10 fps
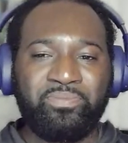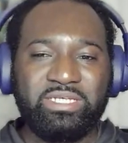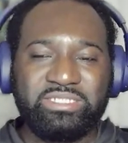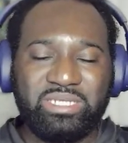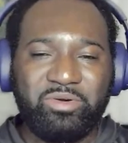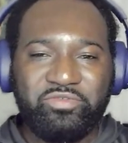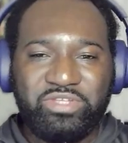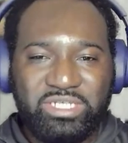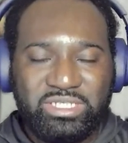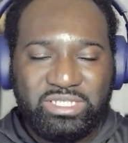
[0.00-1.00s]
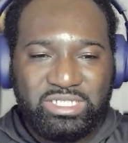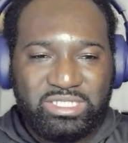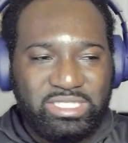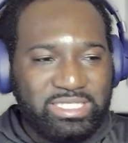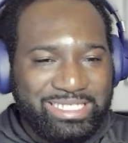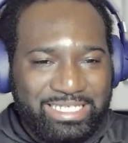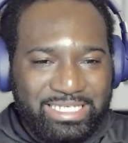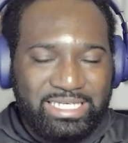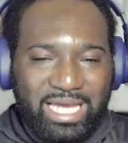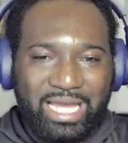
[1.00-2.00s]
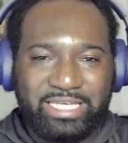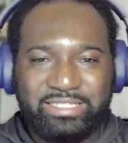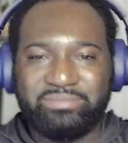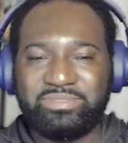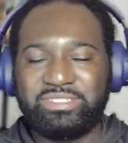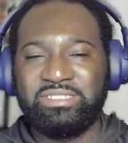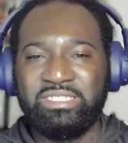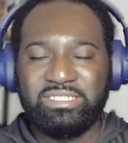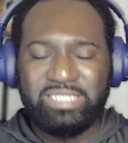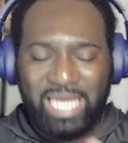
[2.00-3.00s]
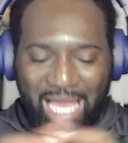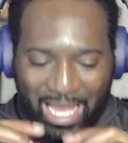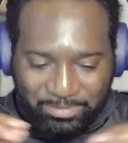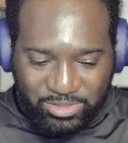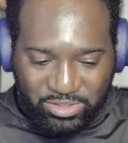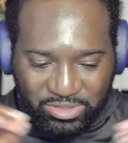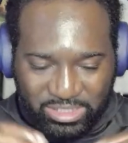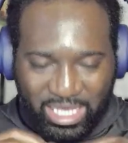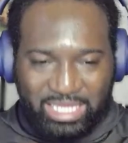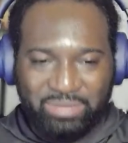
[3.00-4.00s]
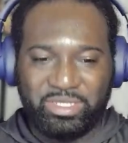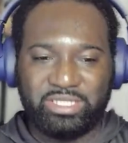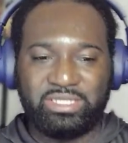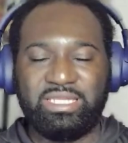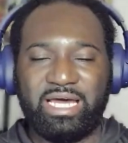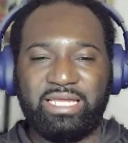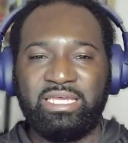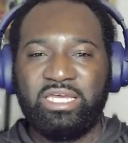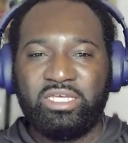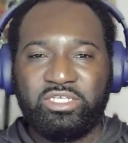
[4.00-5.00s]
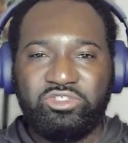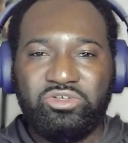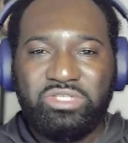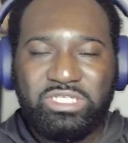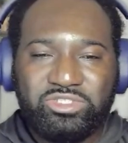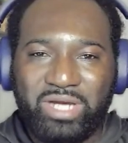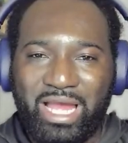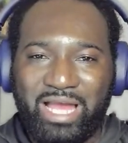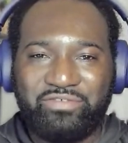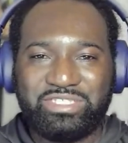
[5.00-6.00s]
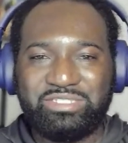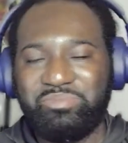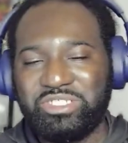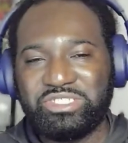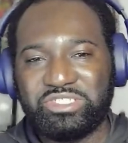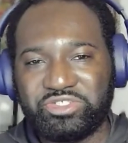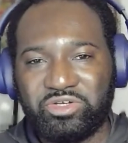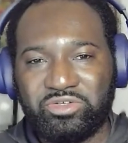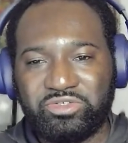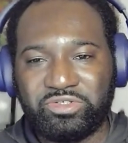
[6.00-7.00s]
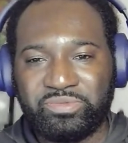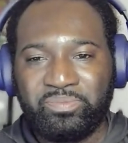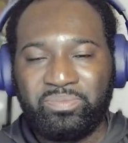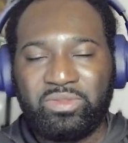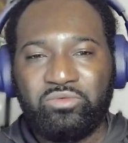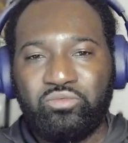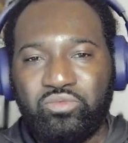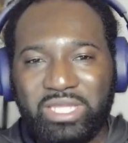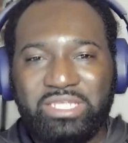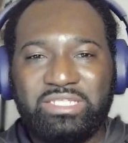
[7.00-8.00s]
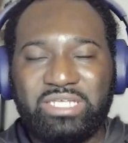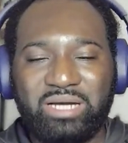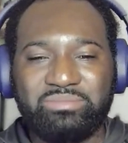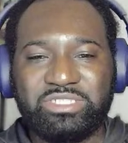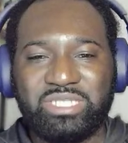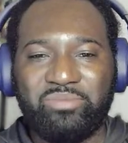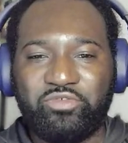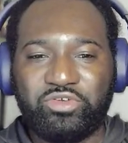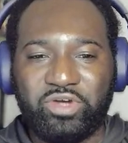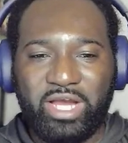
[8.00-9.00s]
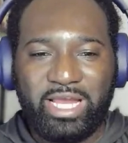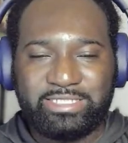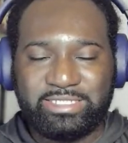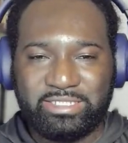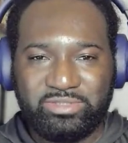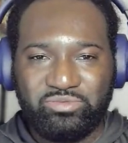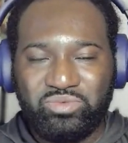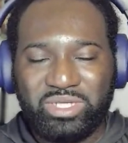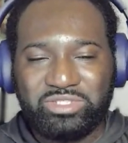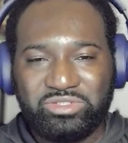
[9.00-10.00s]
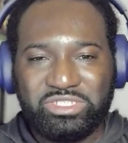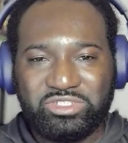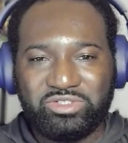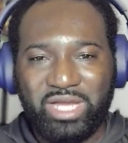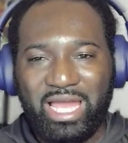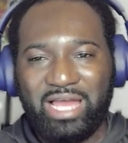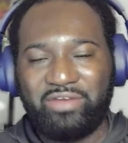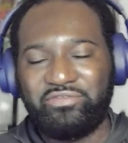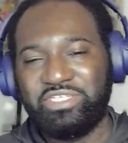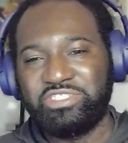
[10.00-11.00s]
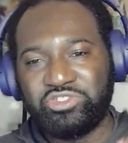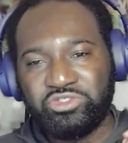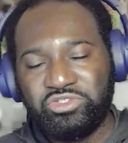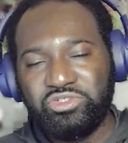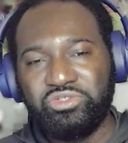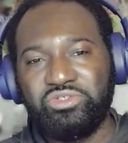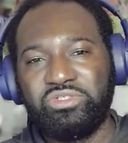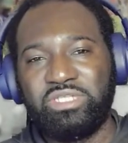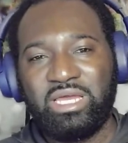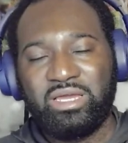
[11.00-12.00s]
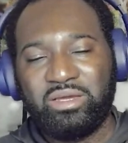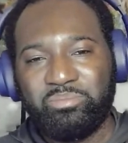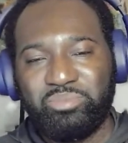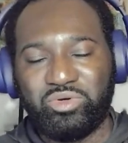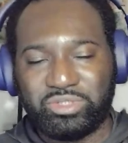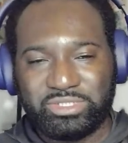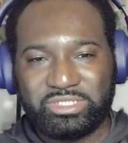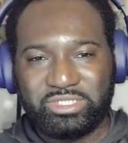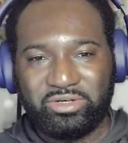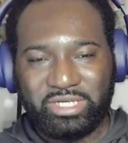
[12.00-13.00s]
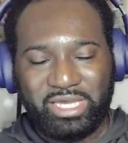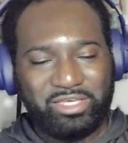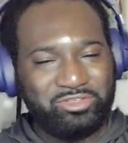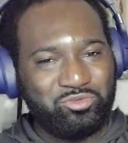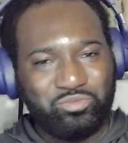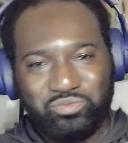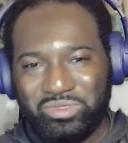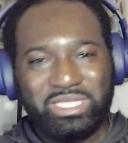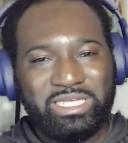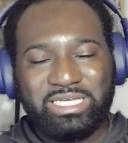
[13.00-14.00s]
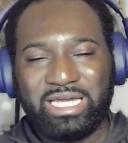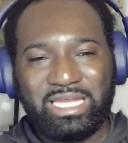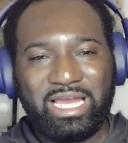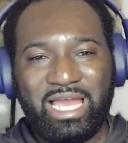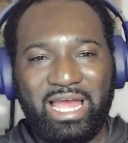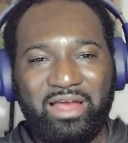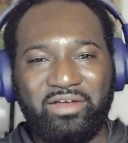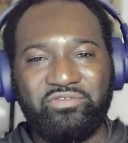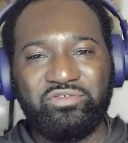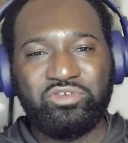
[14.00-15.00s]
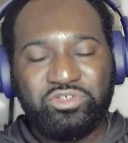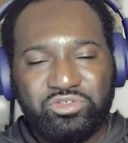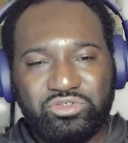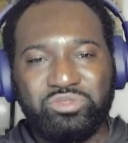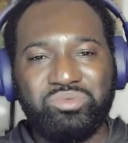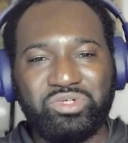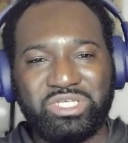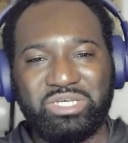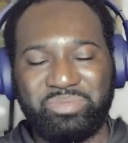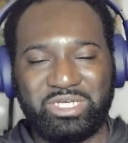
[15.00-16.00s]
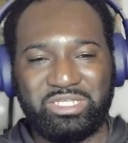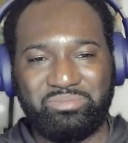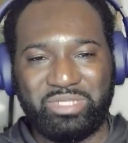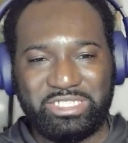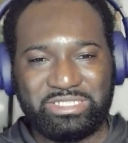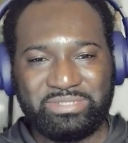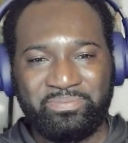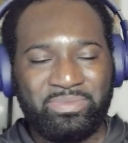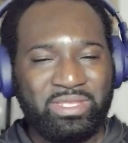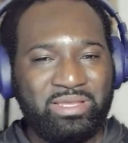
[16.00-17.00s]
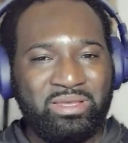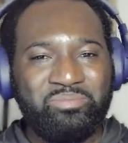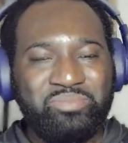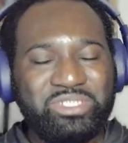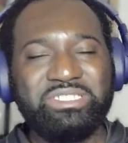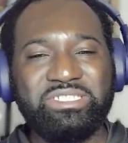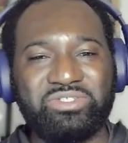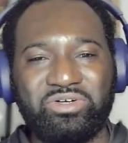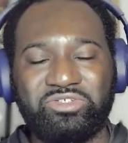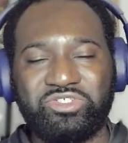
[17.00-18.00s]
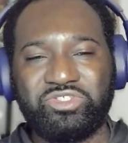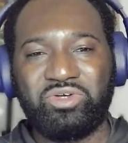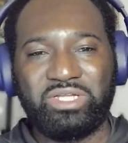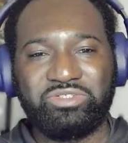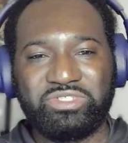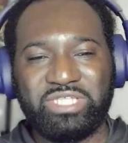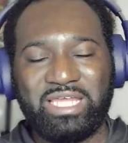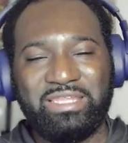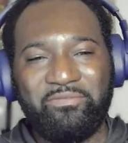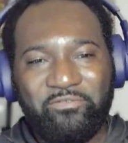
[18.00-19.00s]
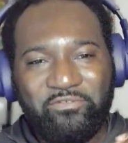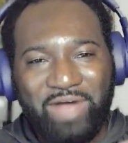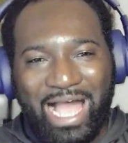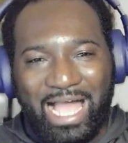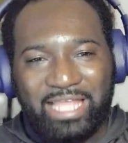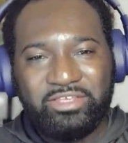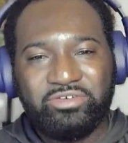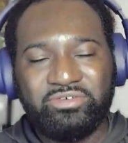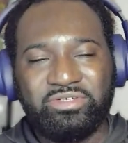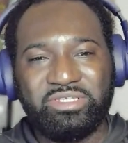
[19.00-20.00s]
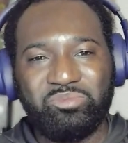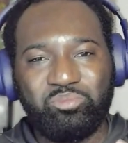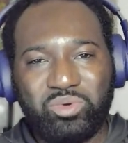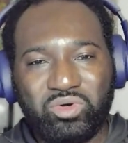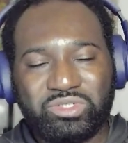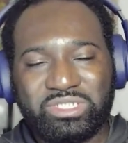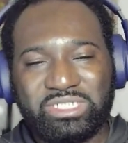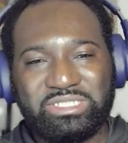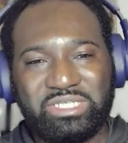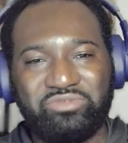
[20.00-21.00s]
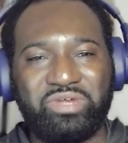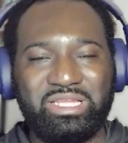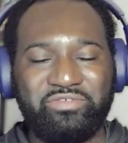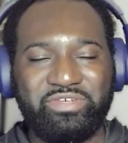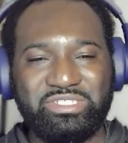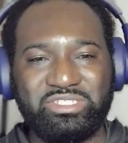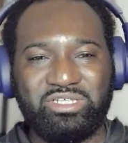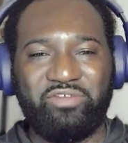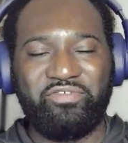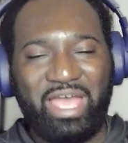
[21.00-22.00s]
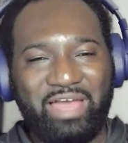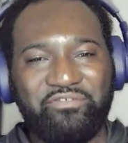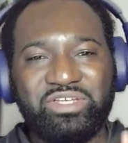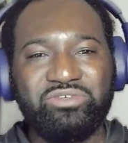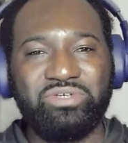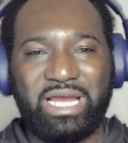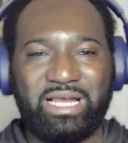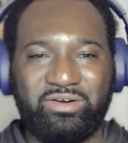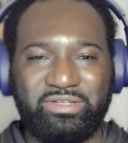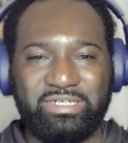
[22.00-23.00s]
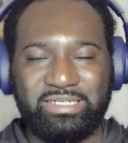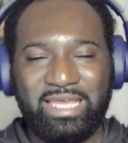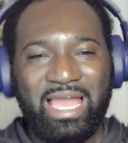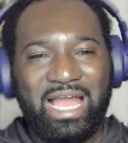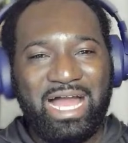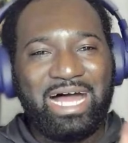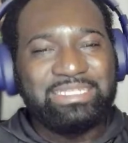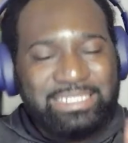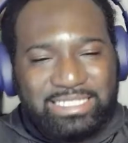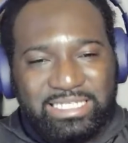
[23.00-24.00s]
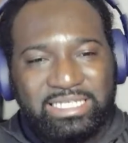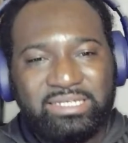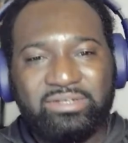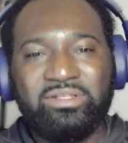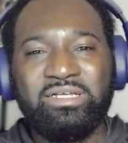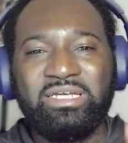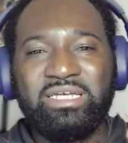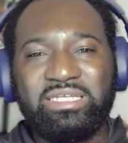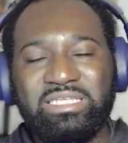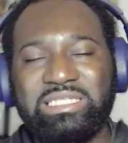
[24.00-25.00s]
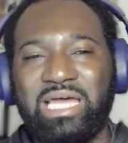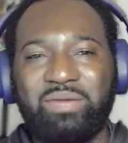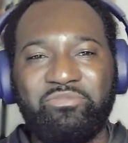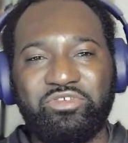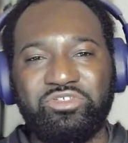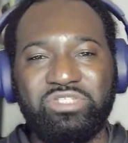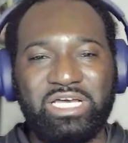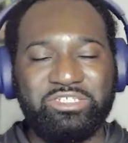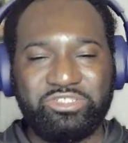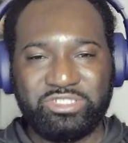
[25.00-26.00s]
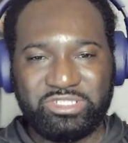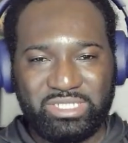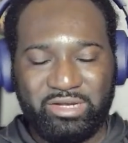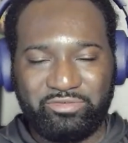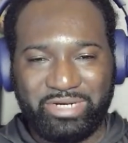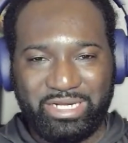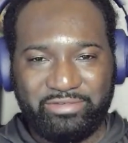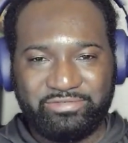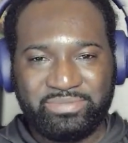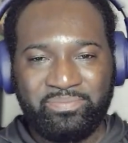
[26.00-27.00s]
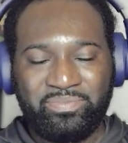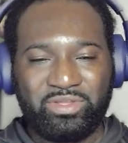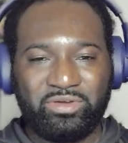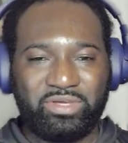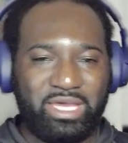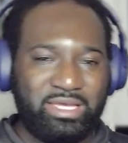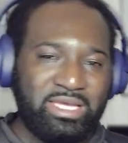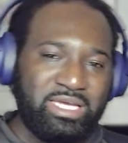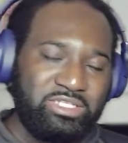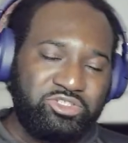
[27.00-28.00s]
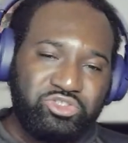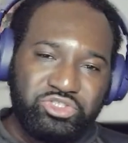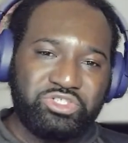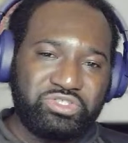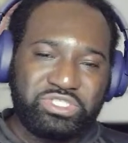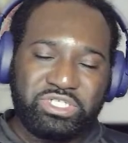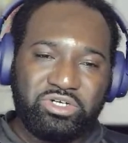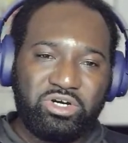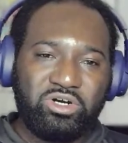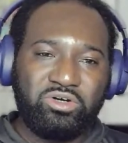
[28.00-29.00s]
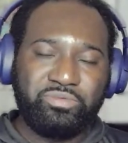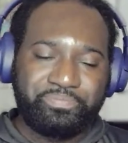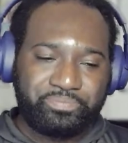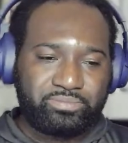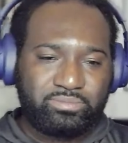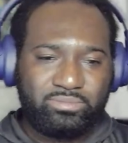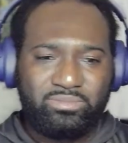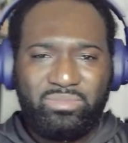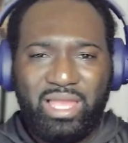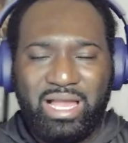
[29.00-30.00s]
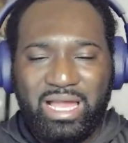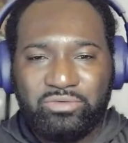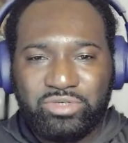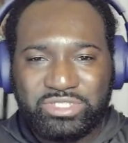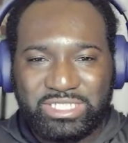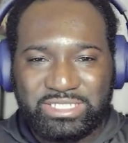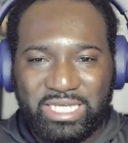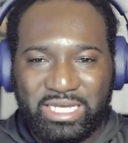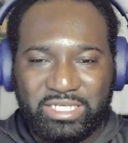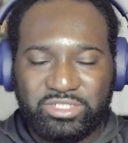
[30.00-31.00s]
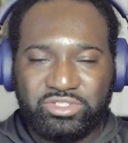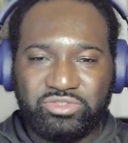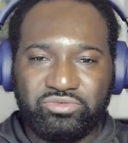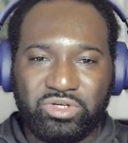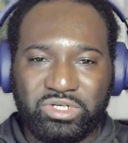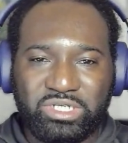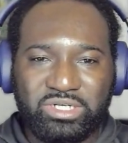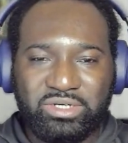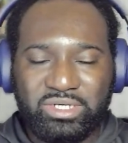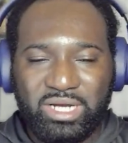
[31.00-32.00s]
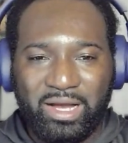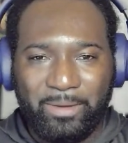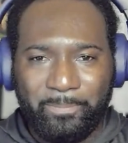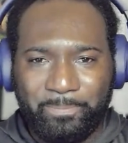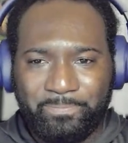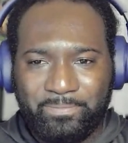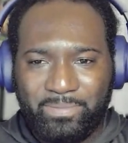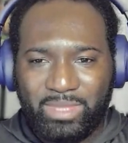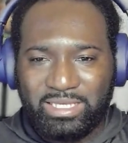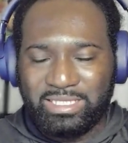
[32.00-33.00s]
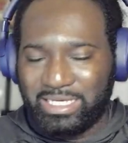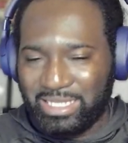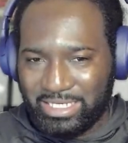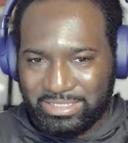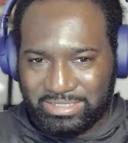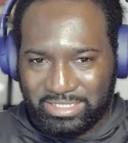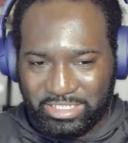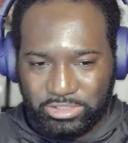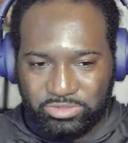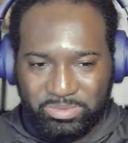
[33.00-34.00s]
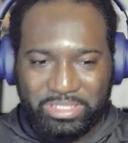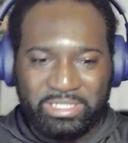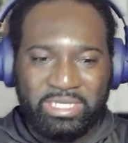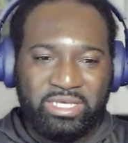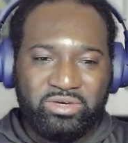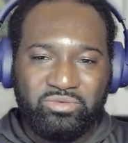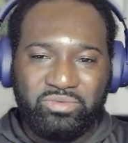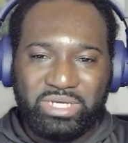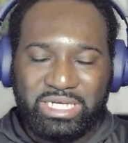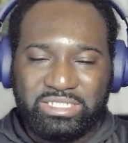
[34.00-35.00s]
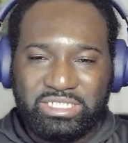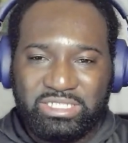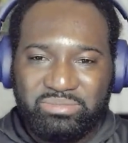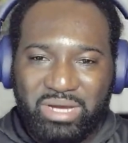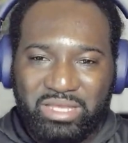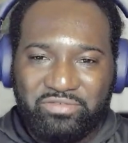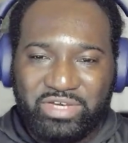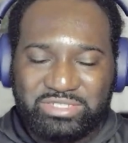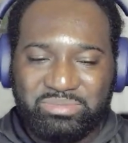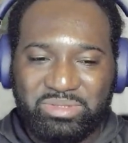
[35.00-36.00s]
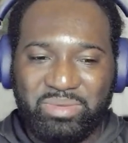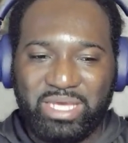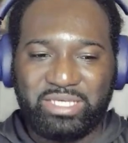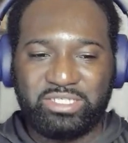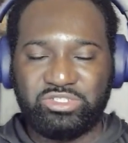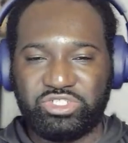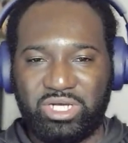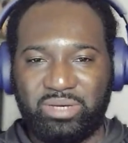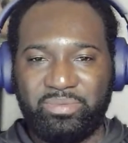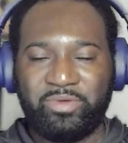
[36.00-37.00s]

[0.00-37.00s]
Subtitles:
some of the key items, the absolute element that you need to have as a business owner when it comes time for your exit, what you need to have is good books. Okay. You really gotta have good bookkeeping in place. Business owners don't understand the value, the importance, and relevance of having good accounting until the time for due diligence arrives. Okay. 2 years ago, I was assigned to work in a client's engagement when I did my investment banking job.